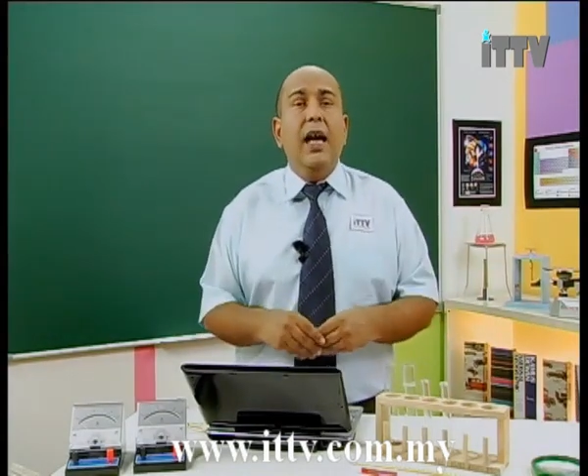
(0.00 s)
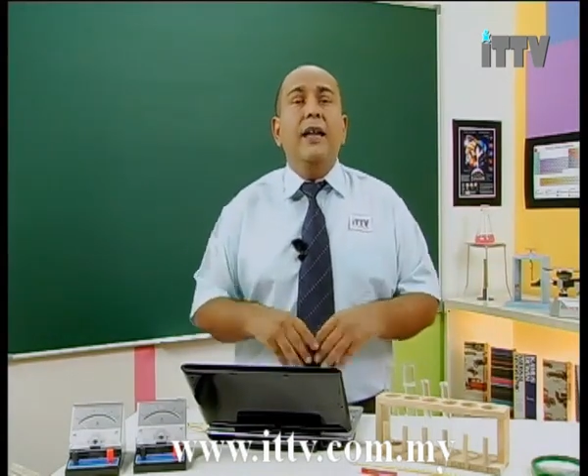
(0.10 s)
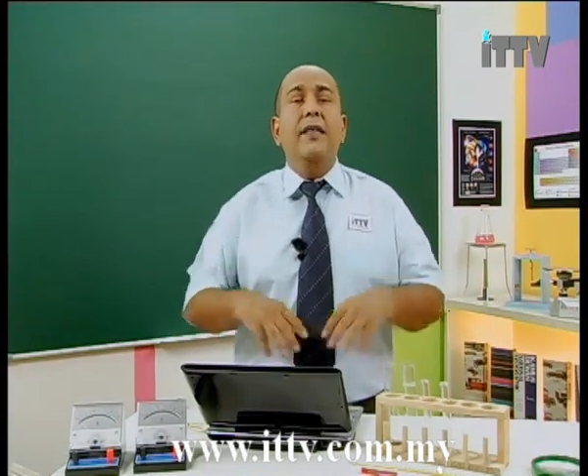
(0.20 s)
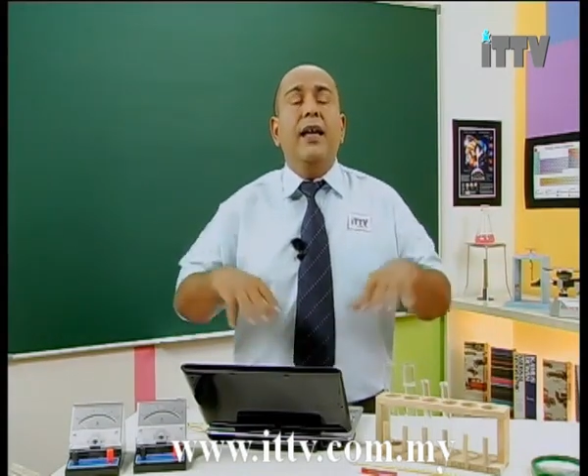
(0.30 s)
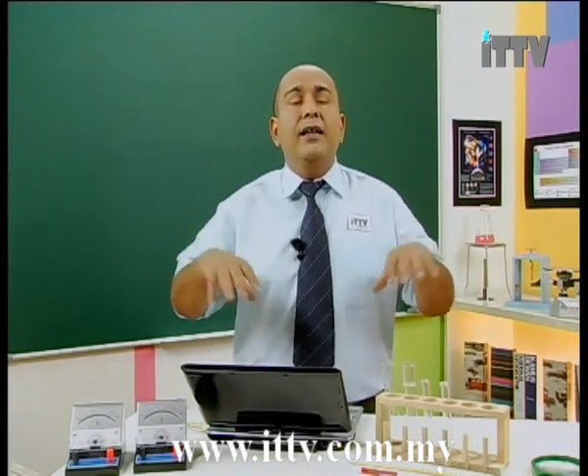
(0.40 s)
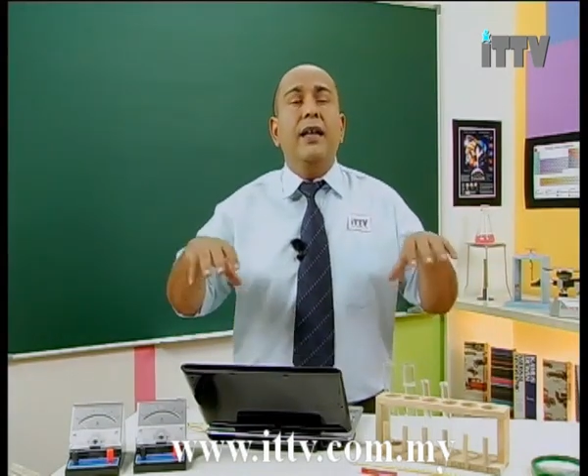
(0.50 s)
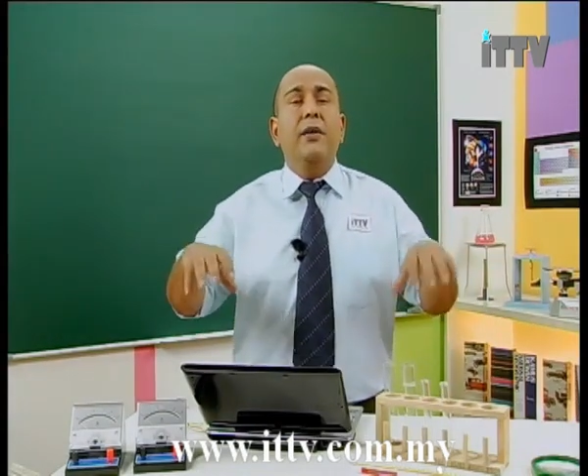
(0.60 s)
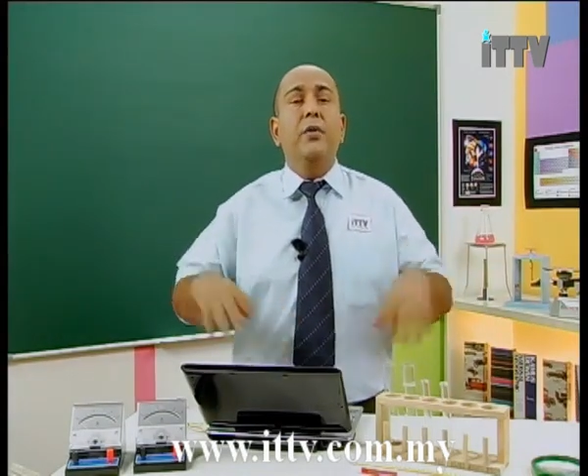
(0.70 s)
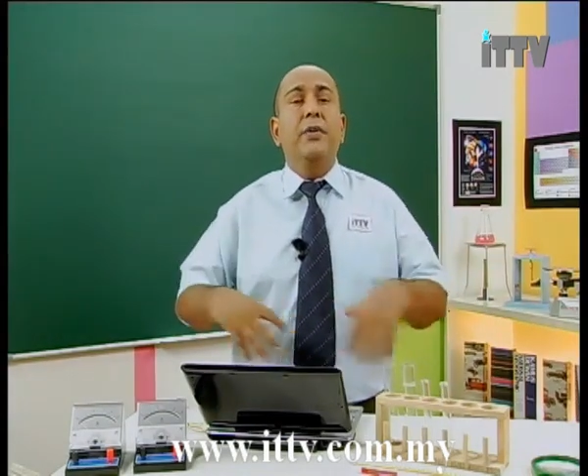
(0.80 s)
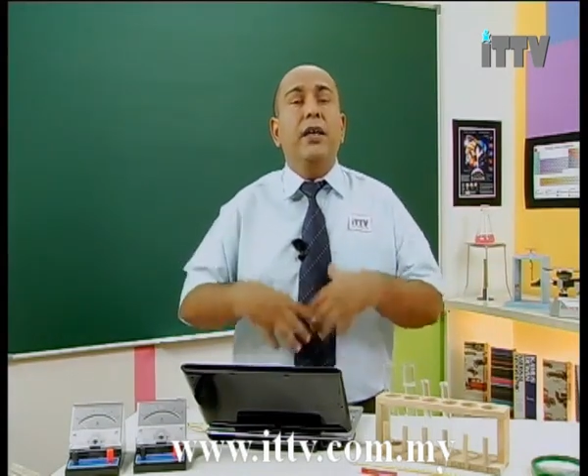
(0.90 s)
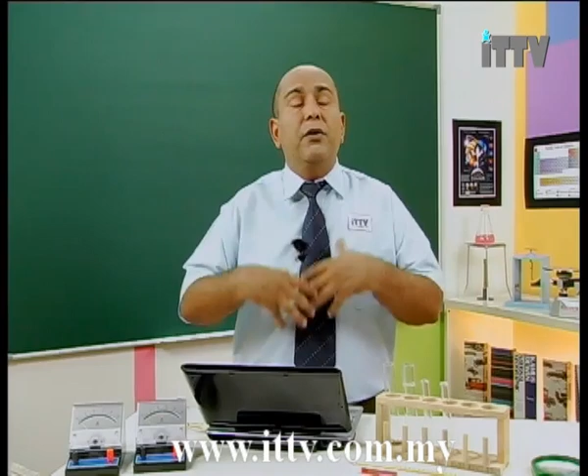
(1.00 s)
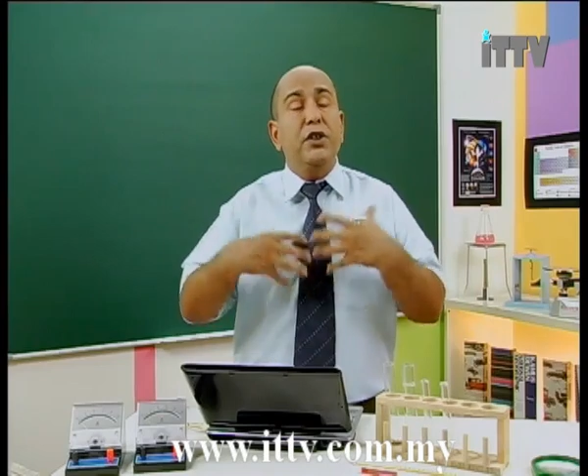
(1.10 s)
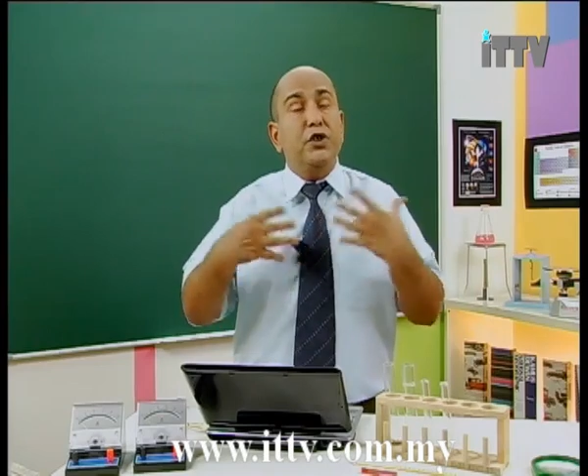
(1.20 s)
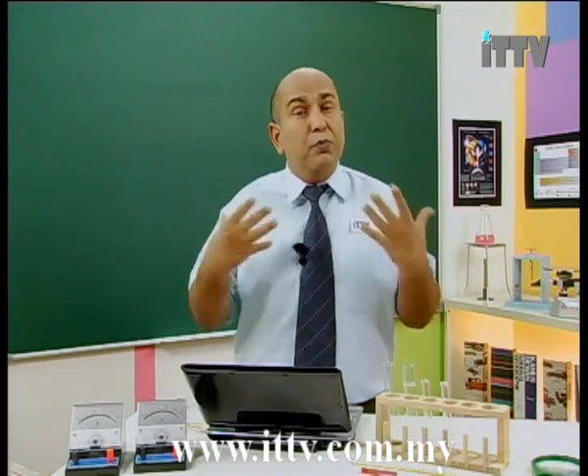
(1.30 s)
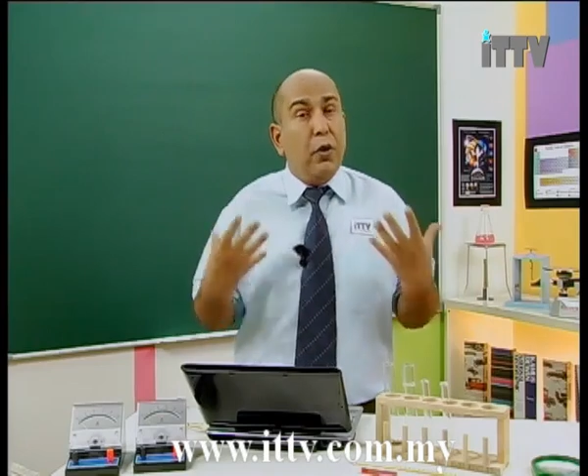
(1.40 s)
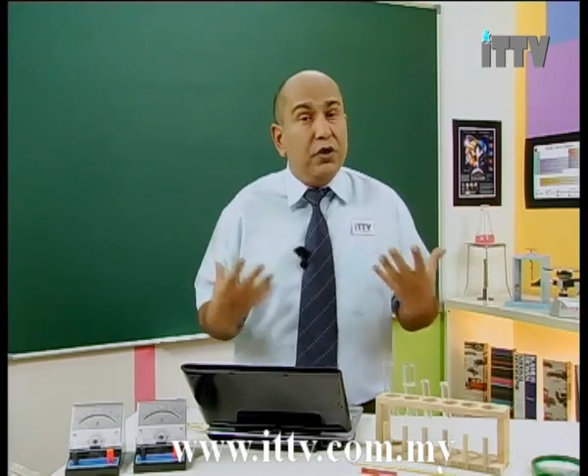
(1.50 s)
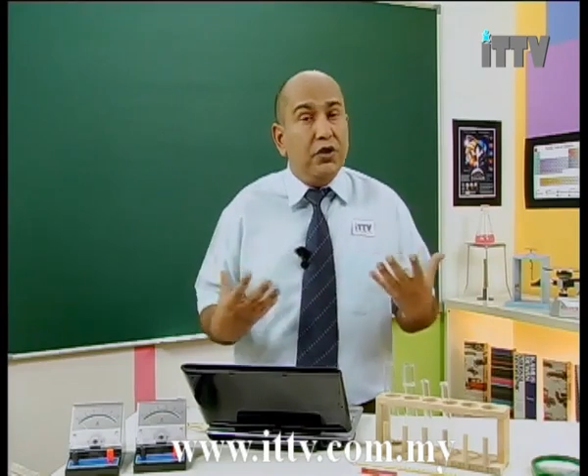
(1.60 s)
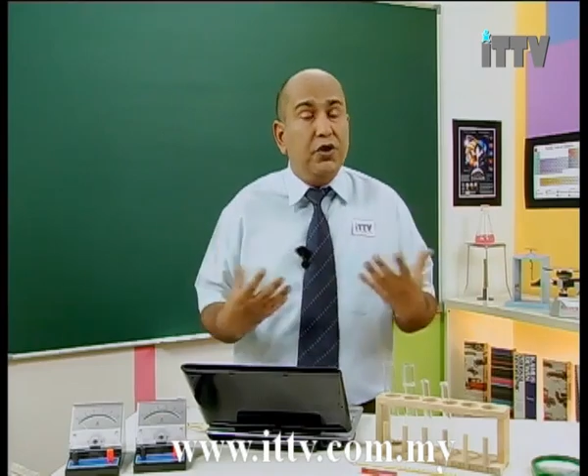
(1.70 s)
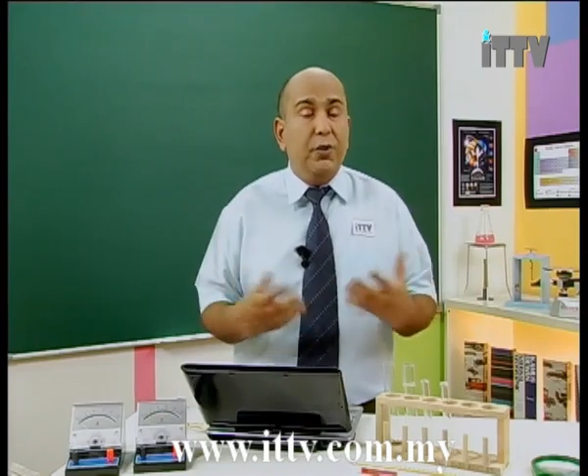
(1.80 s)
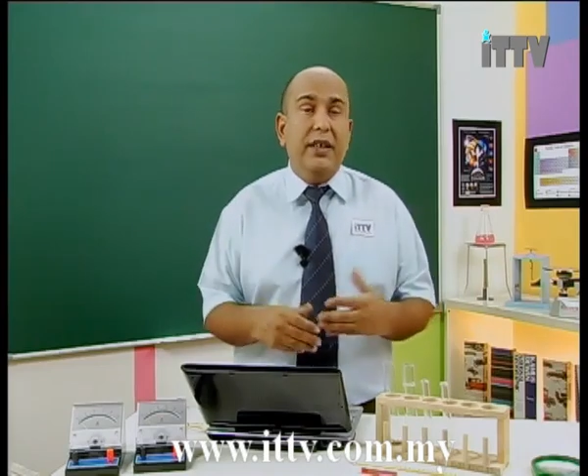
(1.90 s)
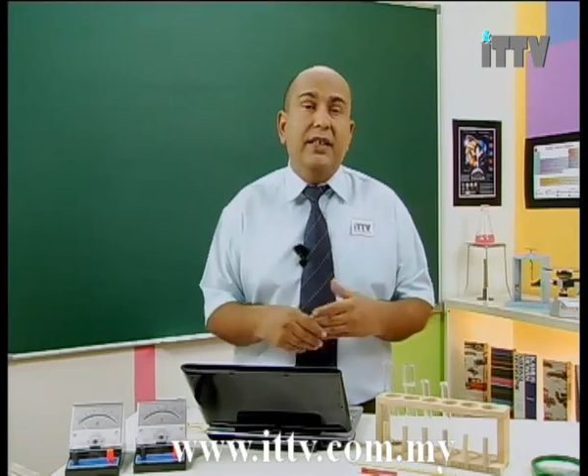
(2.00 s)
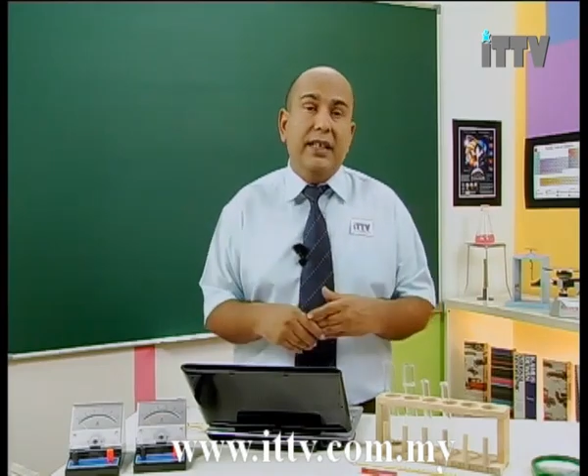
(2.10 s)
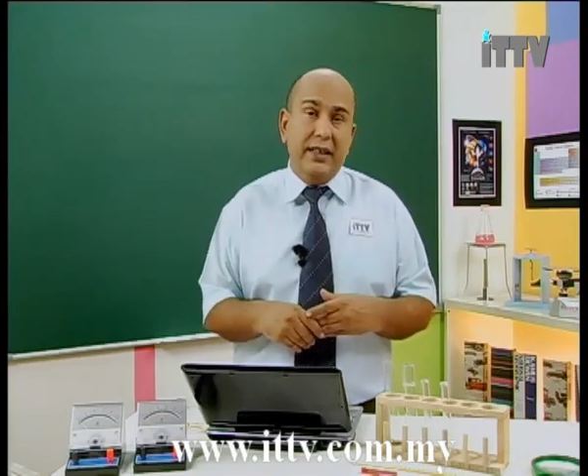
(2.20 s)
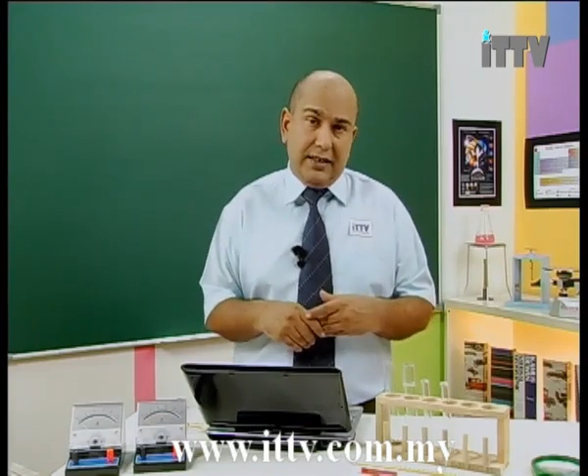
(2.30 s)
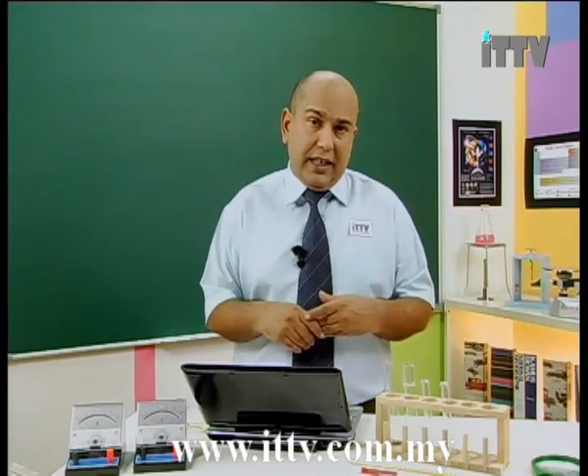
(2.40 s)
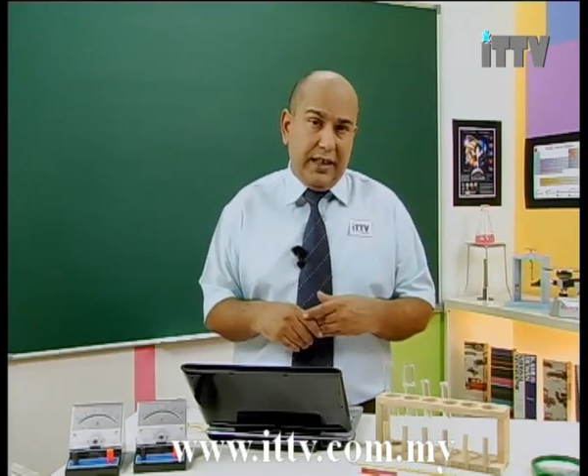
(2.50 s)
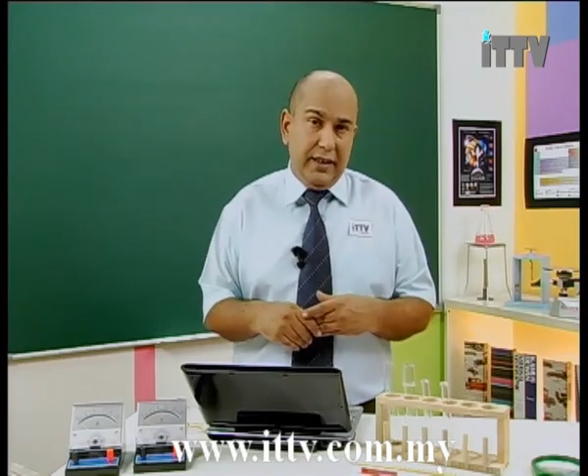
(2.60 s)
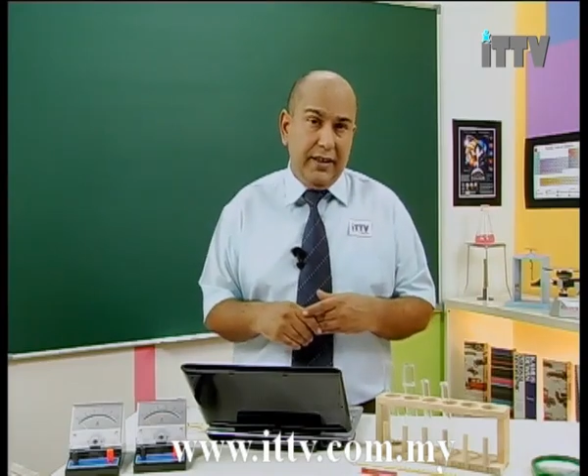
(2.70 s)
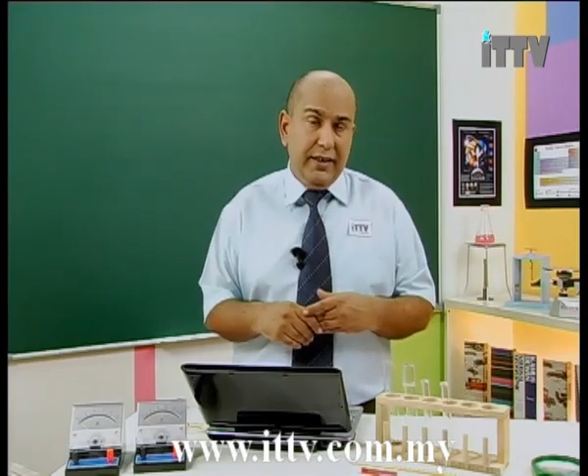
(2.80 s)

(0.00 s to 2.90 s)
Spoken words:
and then there will be a response to it inside.